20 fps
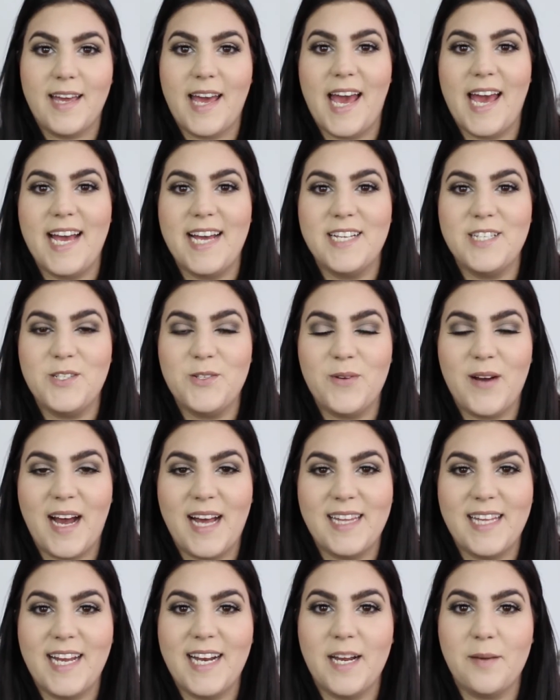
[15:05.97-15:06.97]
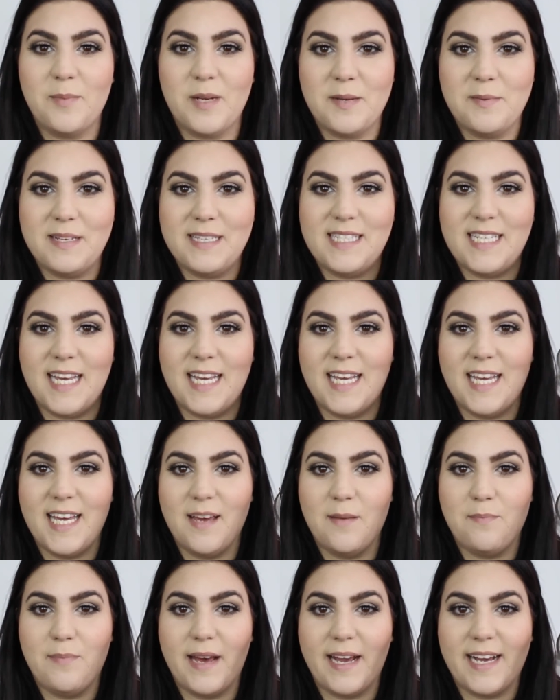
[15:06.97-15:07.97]
And to highlight, I'm going to be
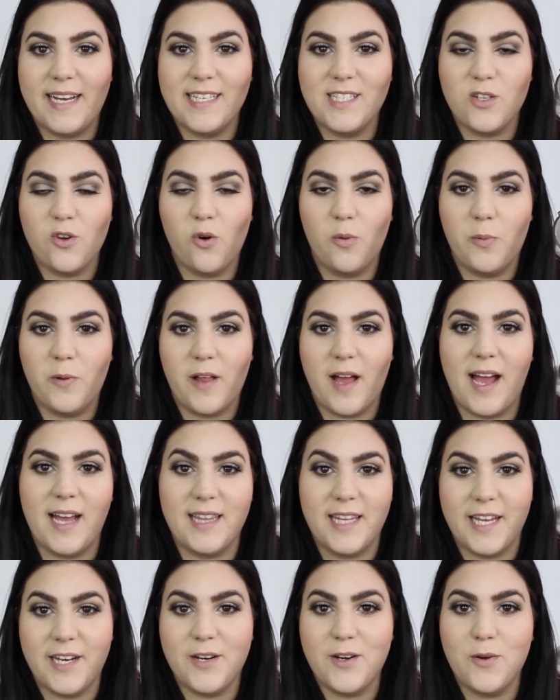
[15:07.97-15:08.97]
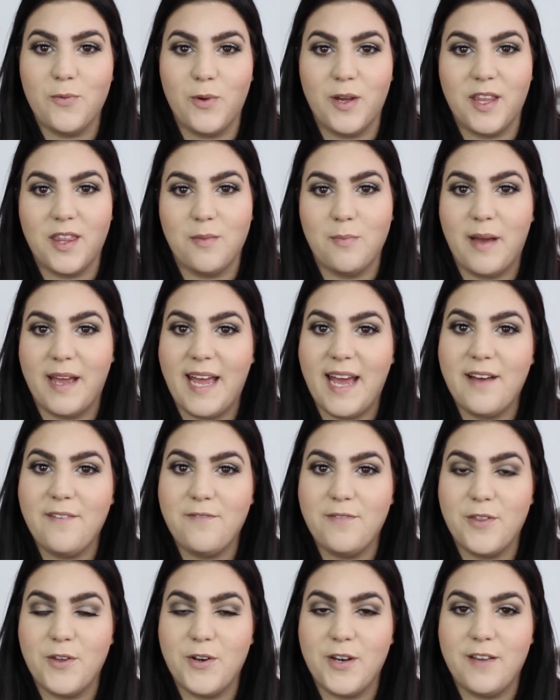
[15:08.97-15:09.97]
taking Becca's Opal Highlighter with my
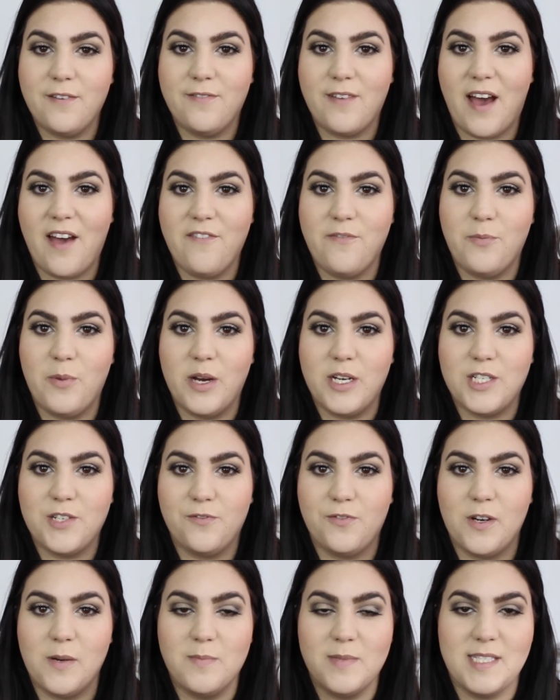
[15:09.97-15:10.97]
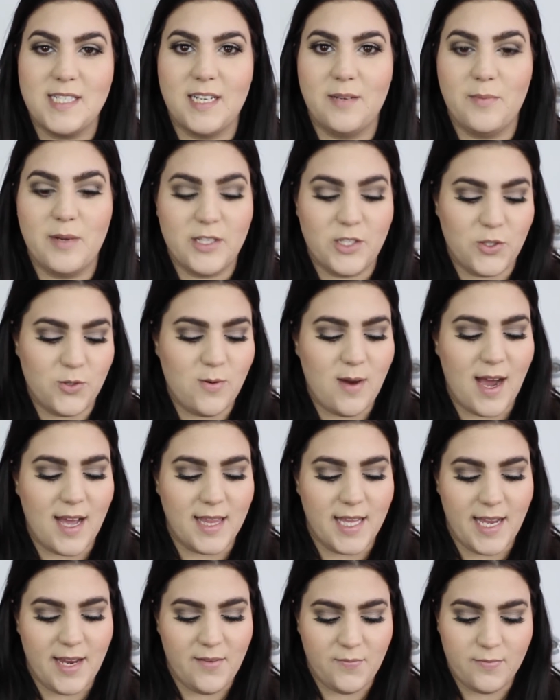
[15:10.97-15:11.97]
F35 brush from Sigma to
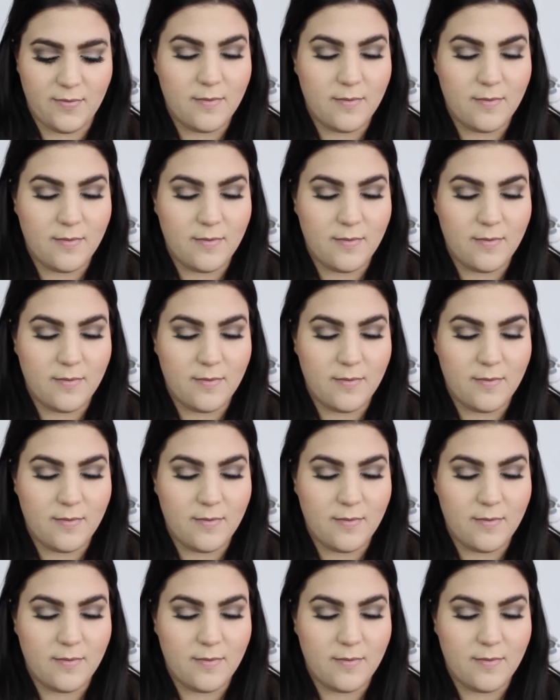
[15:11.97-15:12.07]
highlight.